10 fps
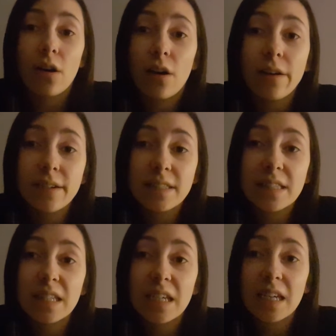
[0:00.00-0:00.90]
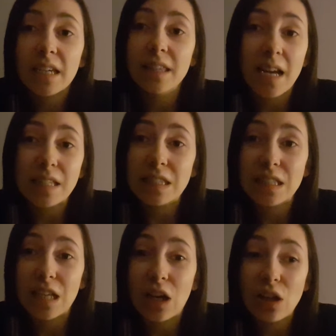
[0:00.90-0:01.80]
honestly, that's
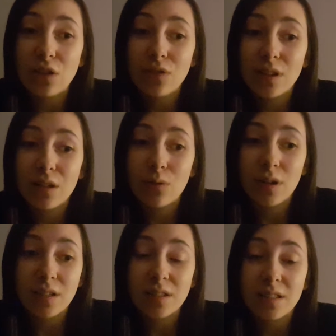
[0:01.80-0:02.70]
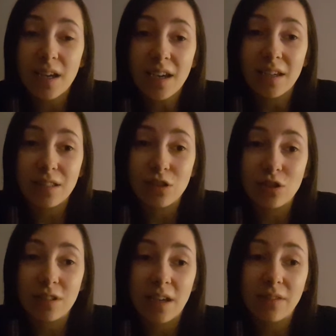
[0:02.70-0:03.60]
all I really want to say is
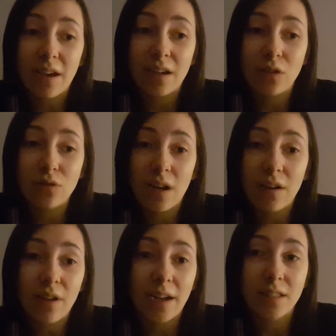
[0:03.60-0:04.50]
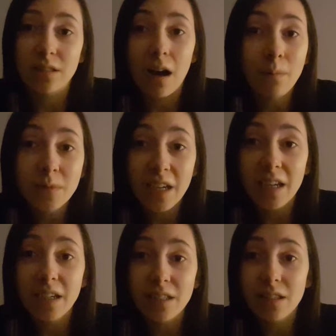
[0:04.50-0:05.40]
just get that out there that some
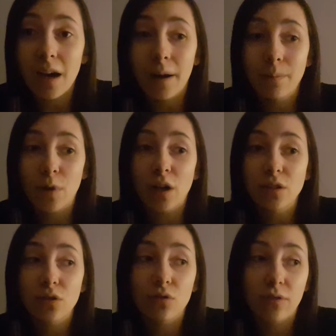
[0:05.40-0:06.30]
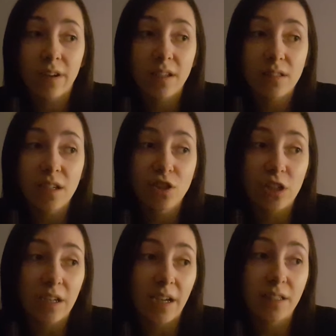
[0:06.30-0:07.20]
days I'm not so great at
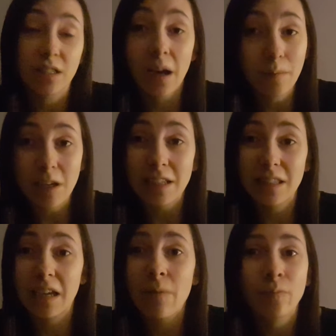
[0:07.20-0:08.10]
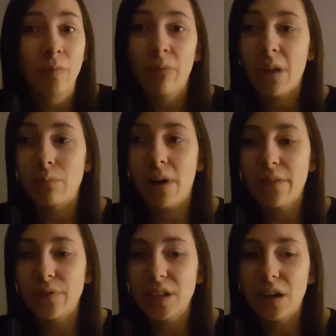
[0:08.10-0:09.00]
teaching, and some days, like, my
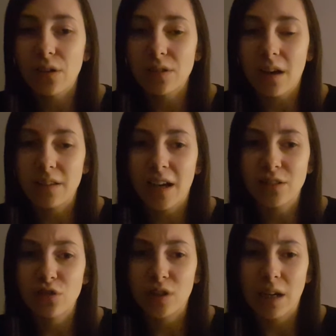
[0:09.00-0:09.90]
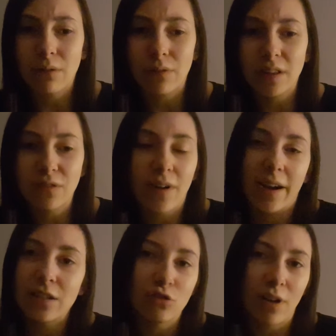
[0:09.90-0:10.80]
videos that yesterday were really
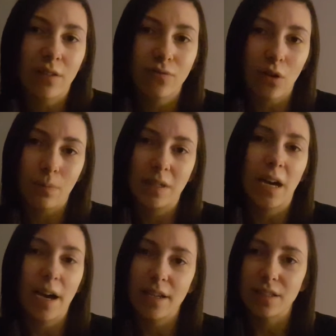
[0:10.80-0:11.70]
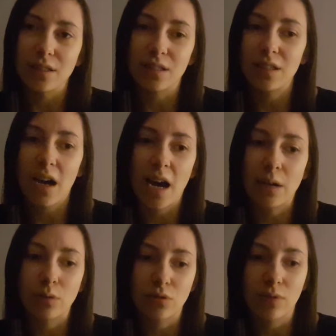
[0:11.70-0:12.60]
fucking dreadful because I
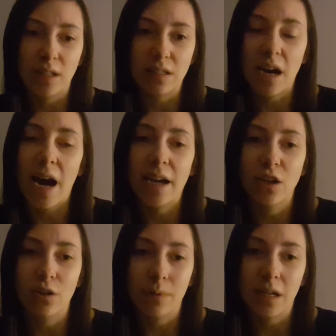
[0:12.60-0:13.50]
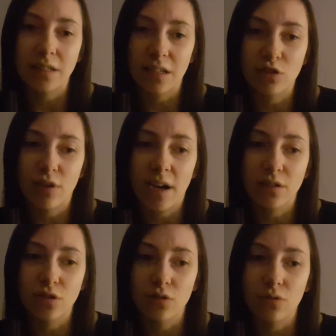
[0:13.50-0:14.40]
was really tired because I tried
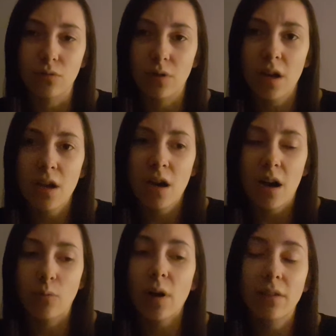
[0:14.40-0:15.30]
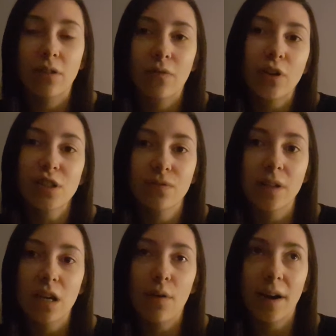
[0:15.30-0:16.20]
to. Well, the first
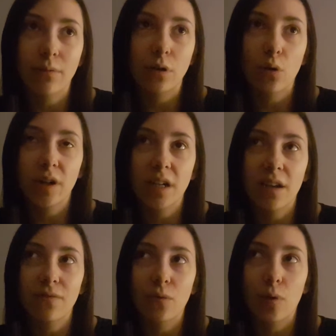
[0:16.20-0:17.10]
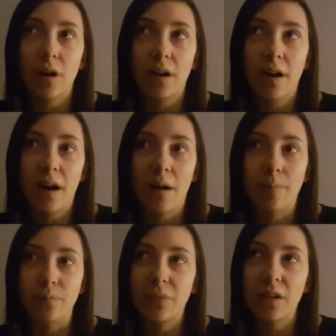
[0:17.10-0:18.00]
video I recorded for
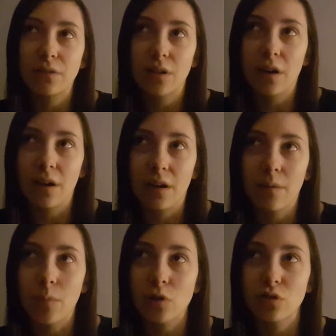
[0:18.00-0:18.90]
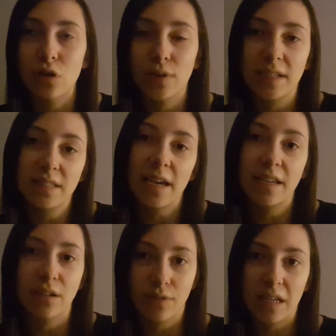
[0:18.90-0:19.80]
um, the most annoying
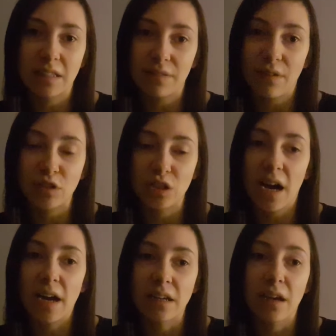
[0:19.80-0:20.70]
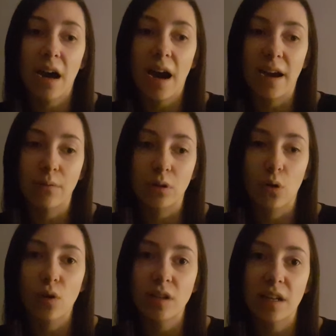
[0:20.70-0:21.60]
psychic readings I've ever done, I
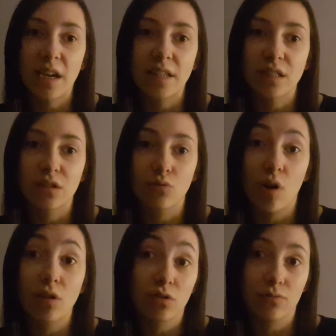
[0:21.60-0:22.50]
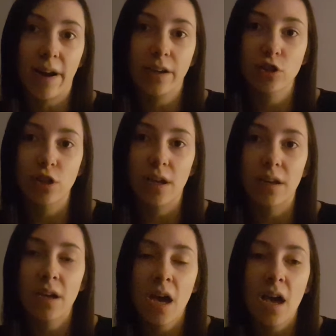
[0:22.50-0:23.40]
recorded it in the wrong
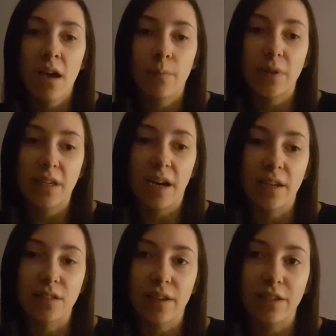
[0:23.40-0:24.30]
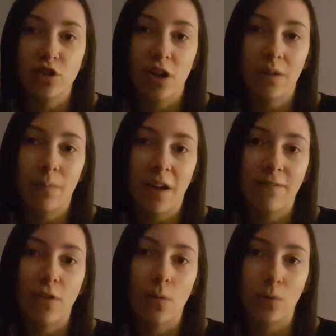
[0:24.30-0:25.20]
direction because I started my
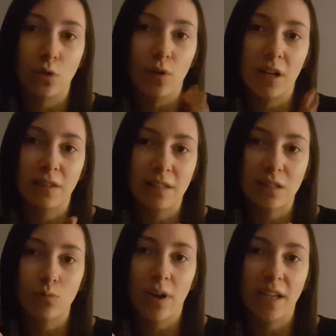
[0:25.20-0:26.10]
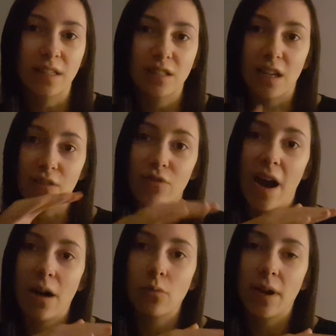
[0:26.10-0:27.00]
phone recording this way instead of
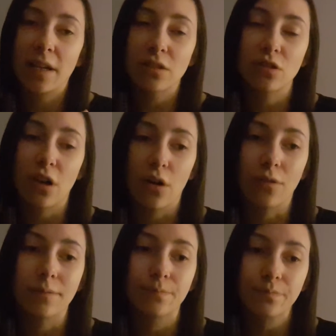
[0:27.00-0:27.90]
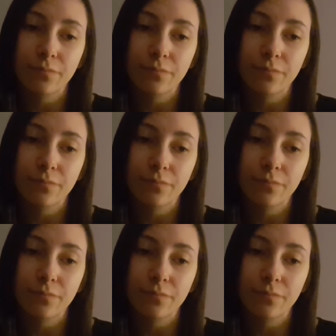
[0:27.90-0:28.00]
that way. So